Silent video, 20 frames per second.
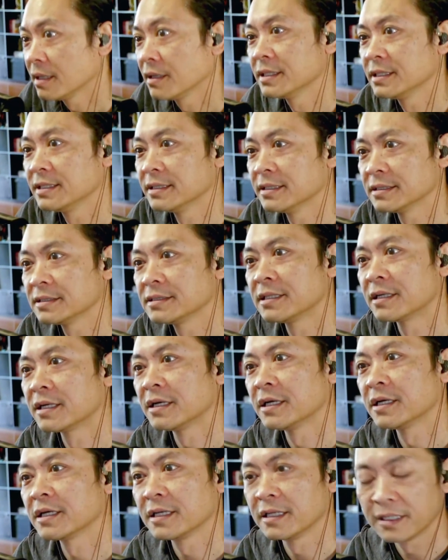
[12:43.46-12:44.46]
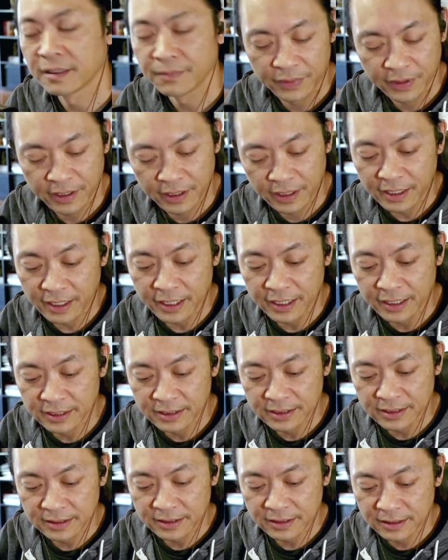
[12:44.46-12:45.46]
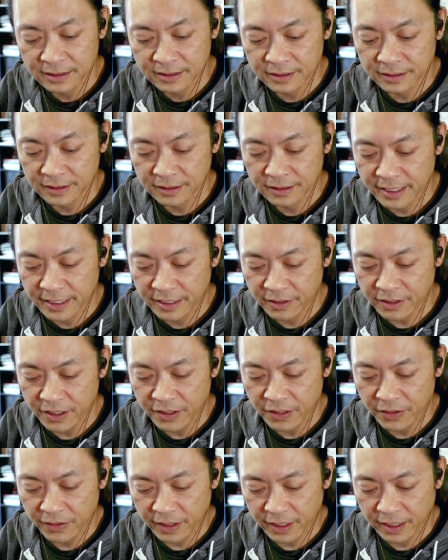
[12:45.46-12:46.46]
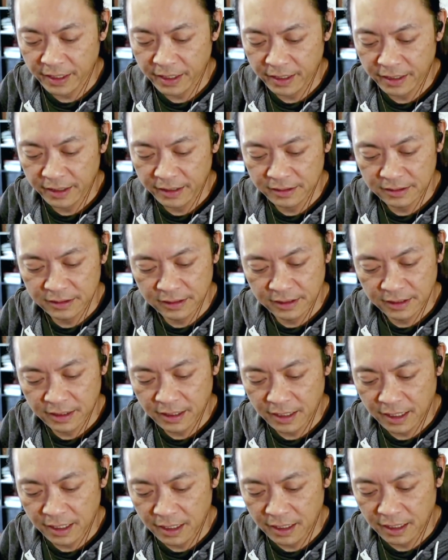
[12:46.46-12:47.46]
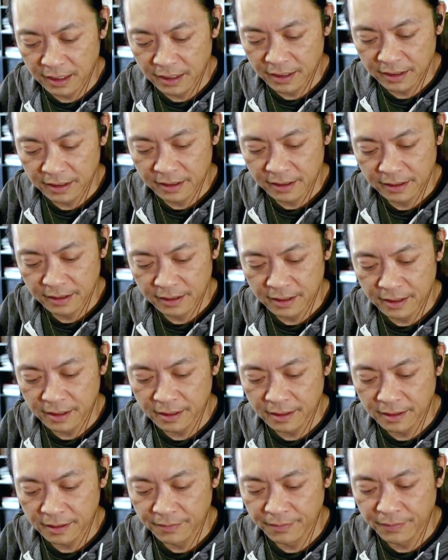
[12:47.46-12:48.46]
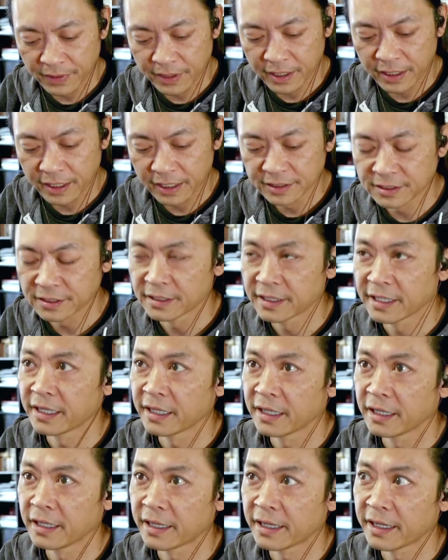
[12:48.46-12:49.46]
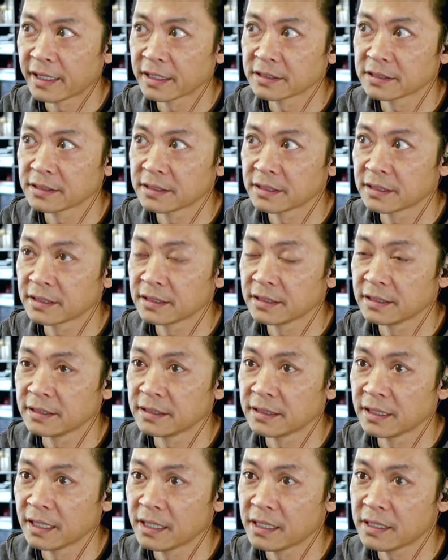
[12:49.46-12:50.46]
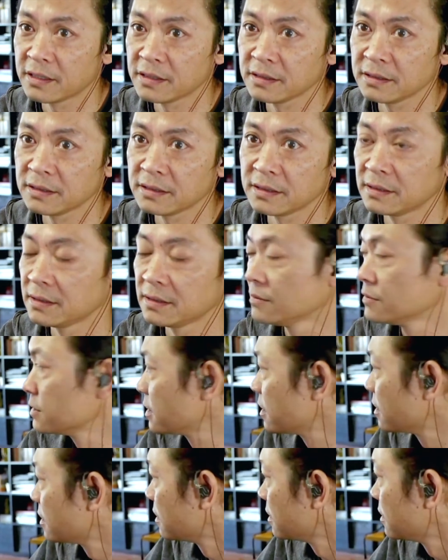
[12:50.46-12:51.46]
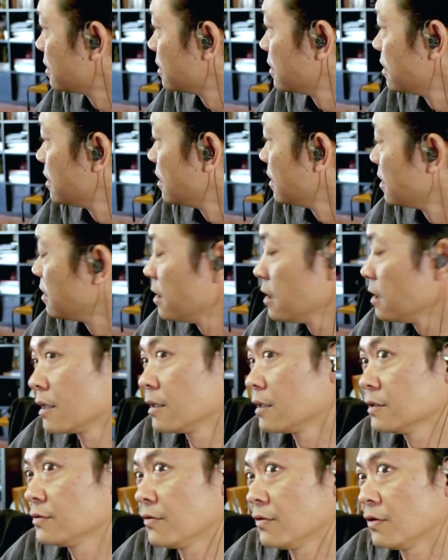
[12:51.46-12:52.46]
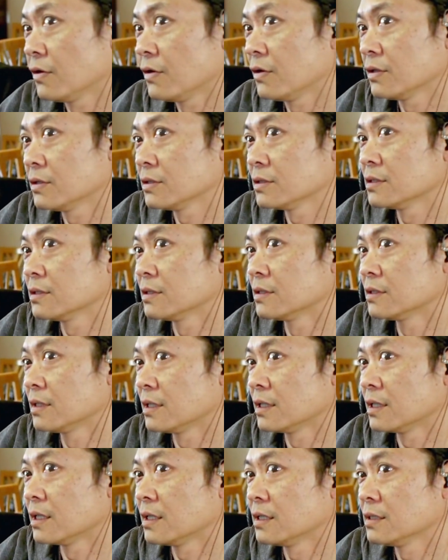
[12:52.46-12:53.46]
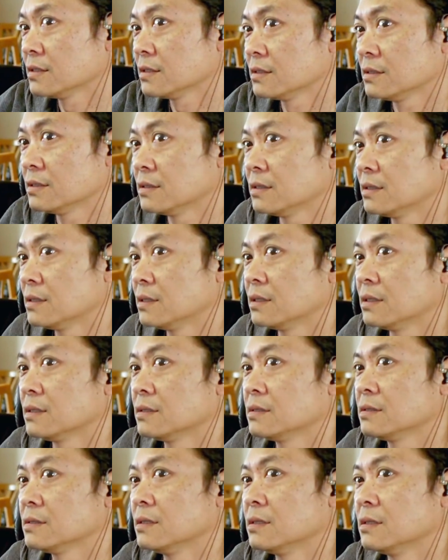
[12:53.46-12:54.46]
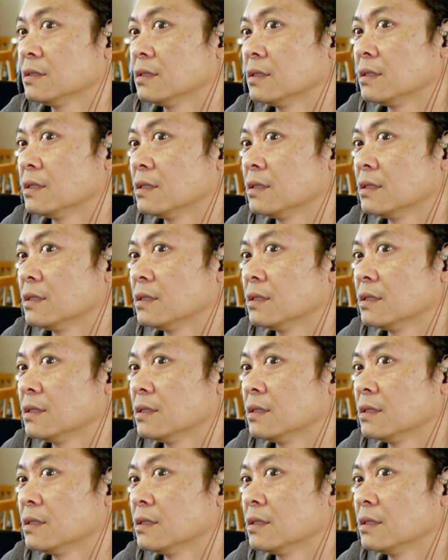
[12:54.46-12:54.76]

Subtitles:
didn't start out good, but it's turned out okay in the end. But yesterday I actually cleaned the house. It was kind of, look at those floors. Aren't they nice? Let's see.